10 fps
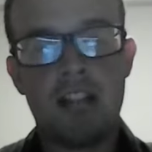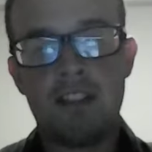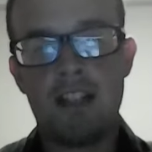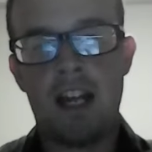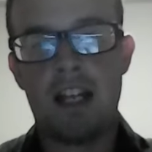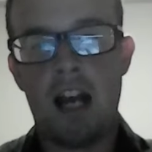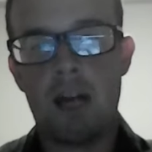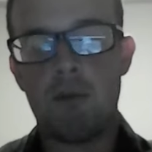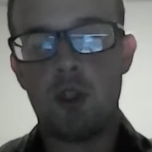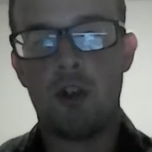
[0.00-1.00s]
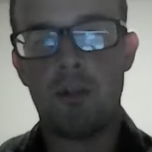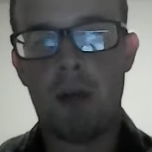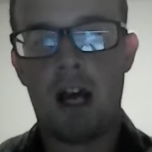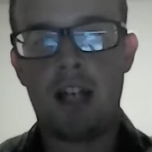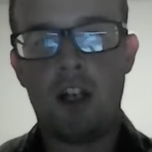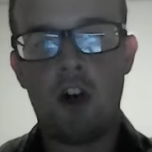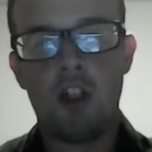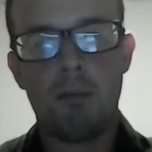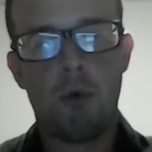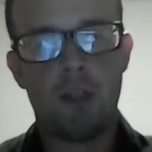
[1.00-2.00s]
And today I'm joined by
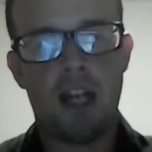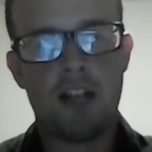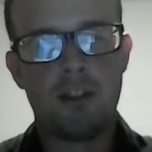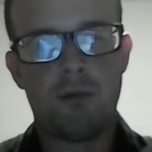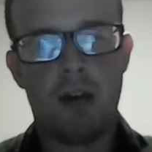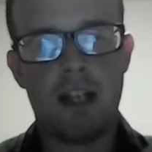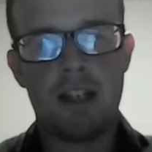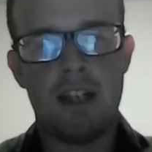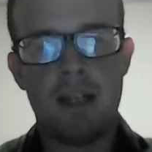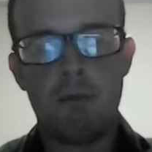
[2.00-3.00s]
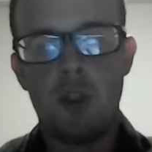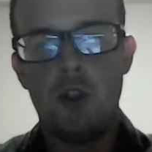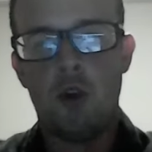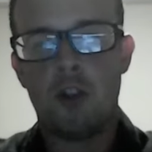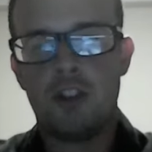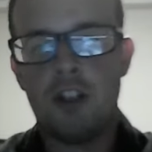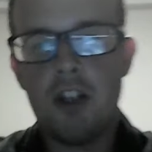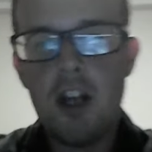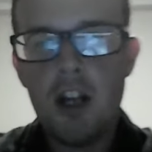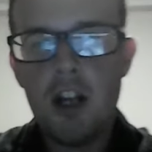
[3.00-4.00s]
Hartlepool United fan Nick McNaughton.